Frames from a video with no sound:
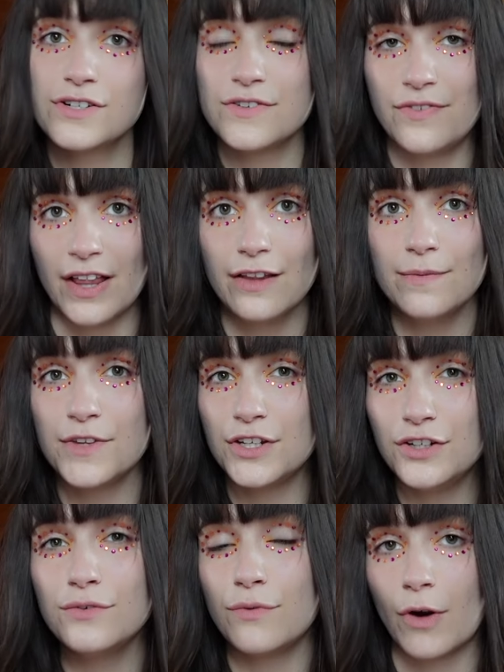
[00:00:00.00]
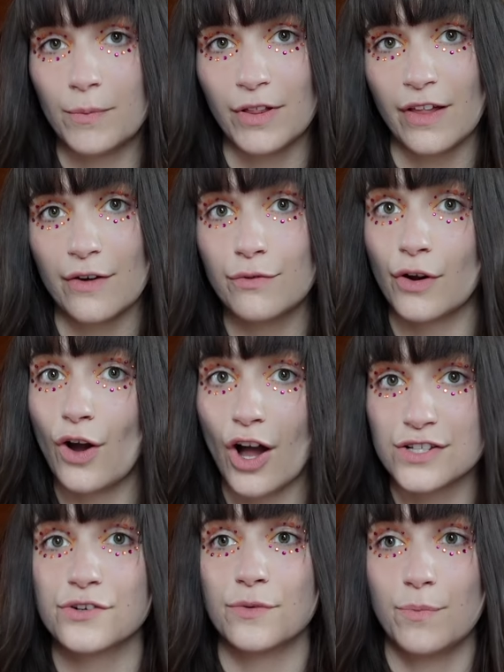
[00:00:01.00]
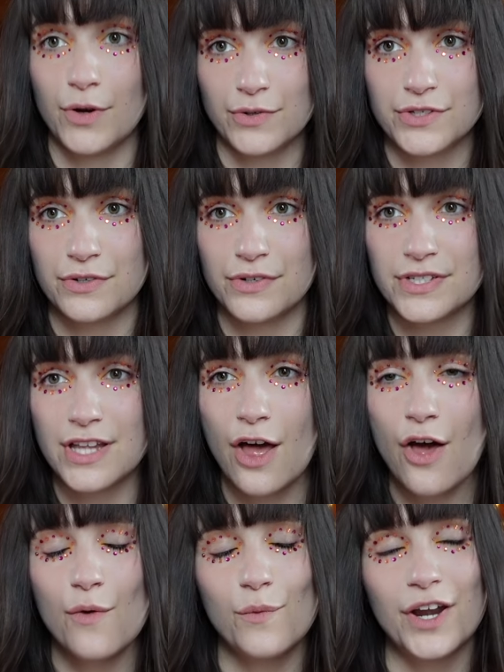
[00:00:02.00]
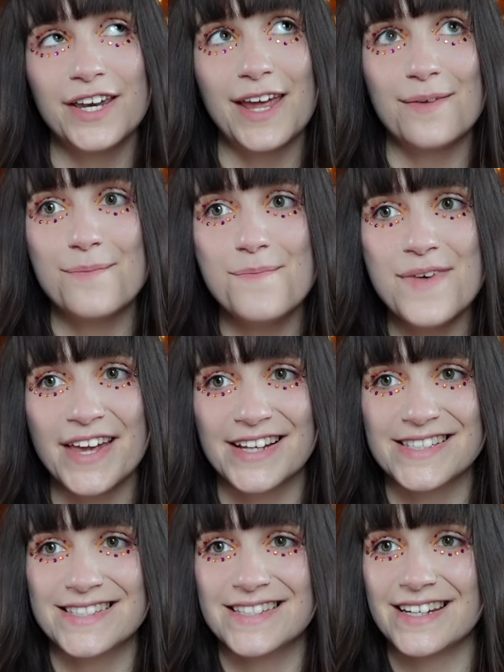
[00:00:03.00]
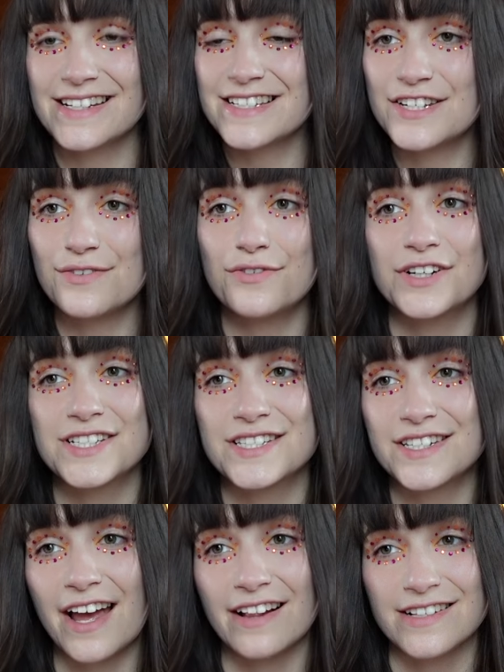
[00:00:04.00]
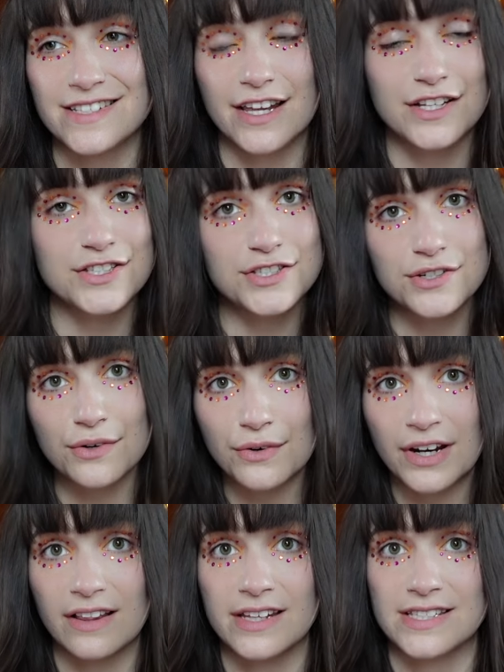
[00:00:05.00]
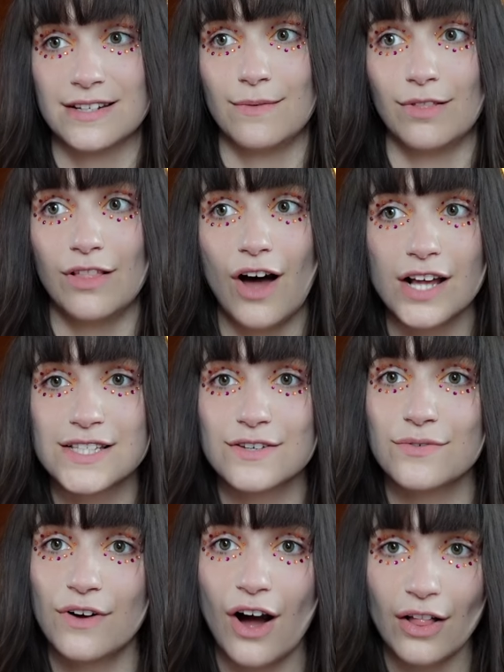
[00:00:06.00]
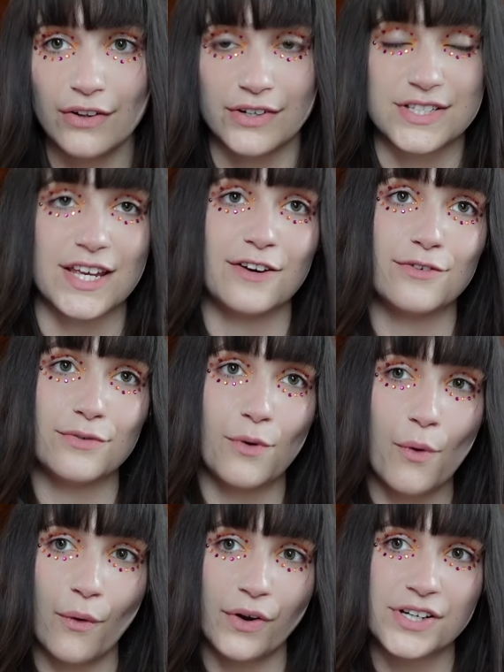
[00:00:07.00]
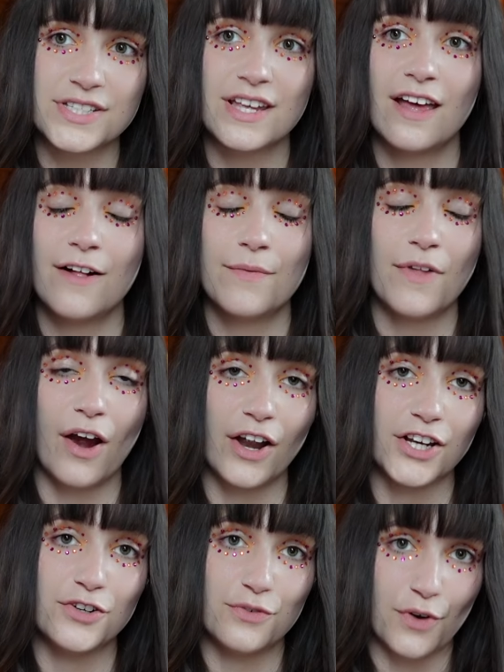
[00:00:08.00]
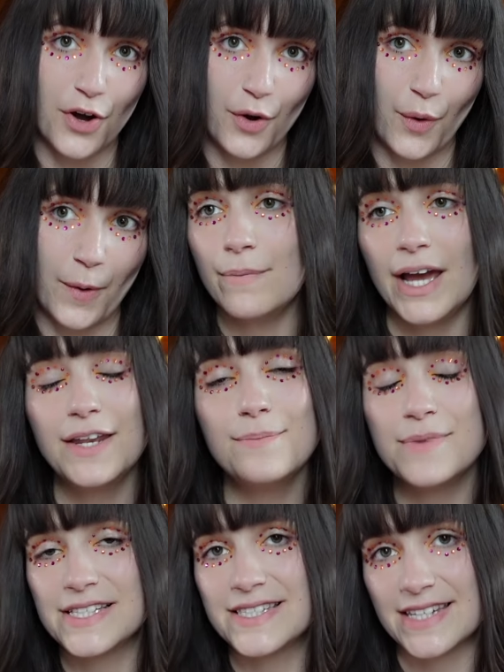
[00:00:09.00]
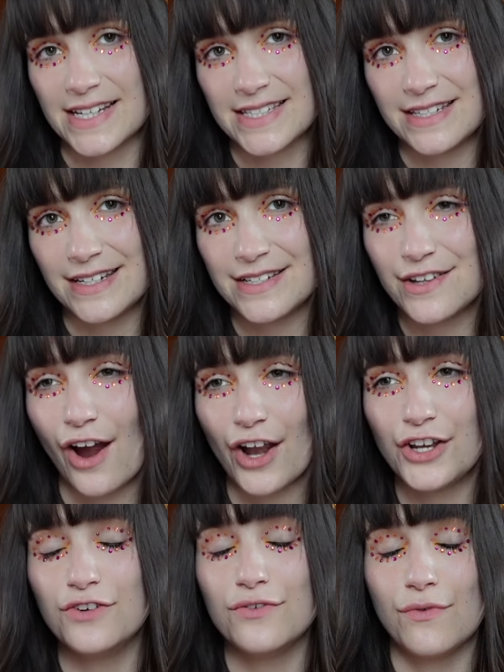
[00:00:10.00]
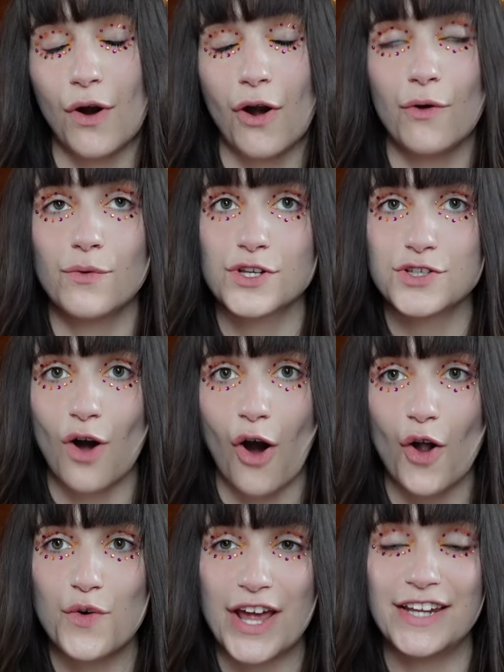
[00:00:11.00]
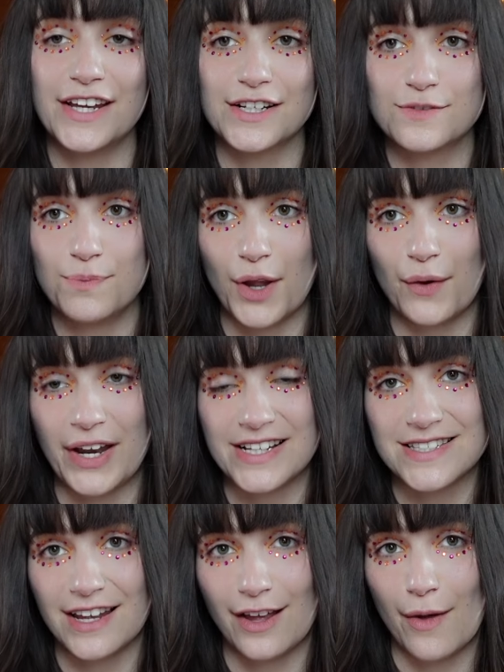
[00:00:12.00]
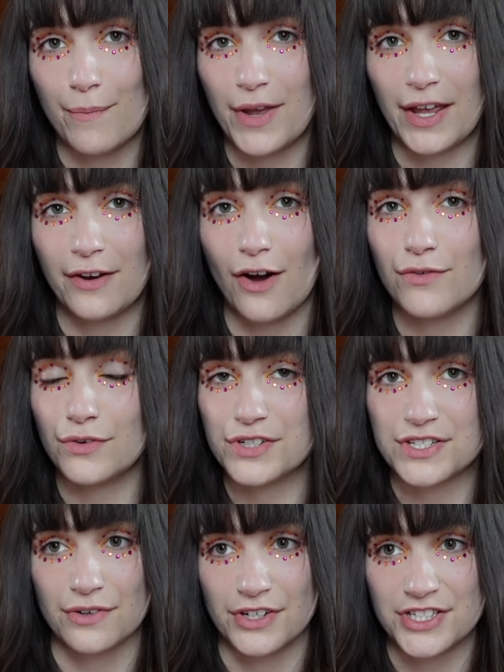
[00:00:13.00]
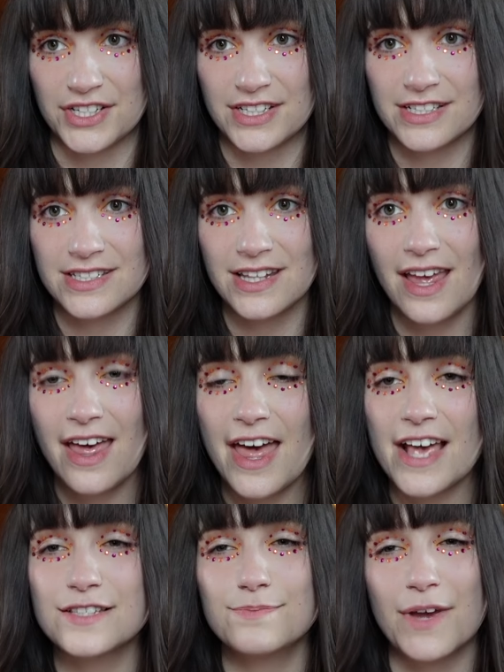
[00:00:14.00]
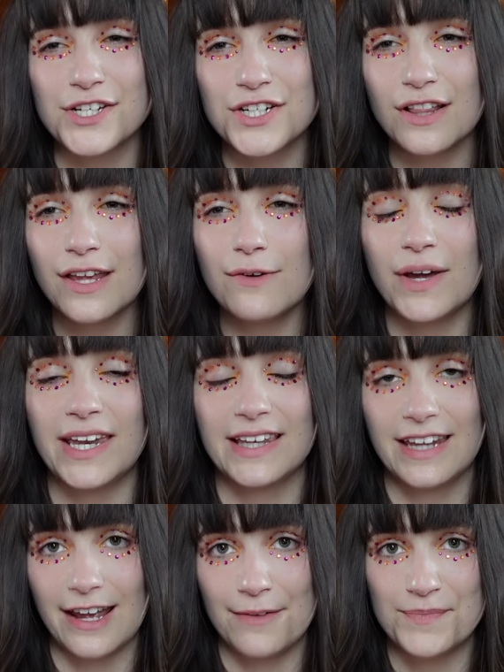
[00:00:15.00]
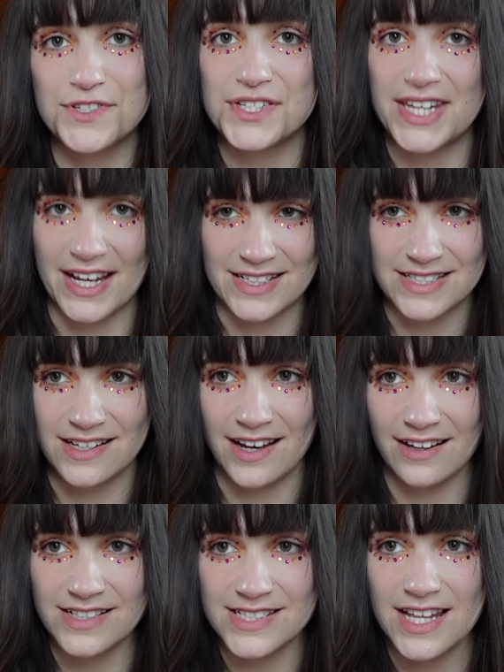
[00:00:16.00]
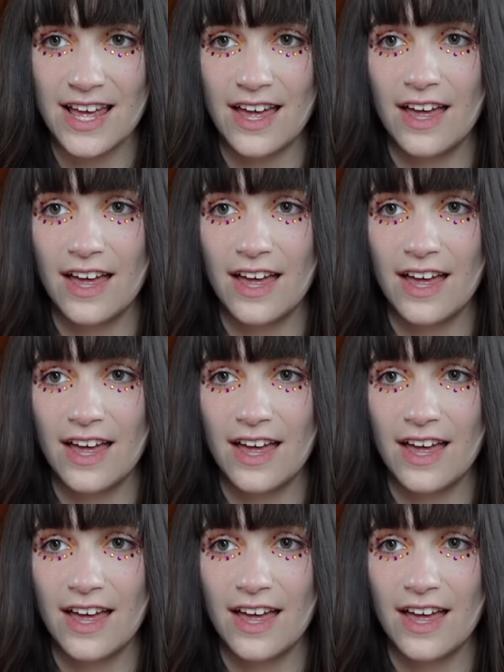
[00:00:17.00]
who developed a new formula for concert posters, one that mixed different styles like surrealism, lots of colors, and of course, Art Nouveau. By the mid-60s, Art Nouveau was already experiencing a bit of a resurgence, especially when it came to textiles.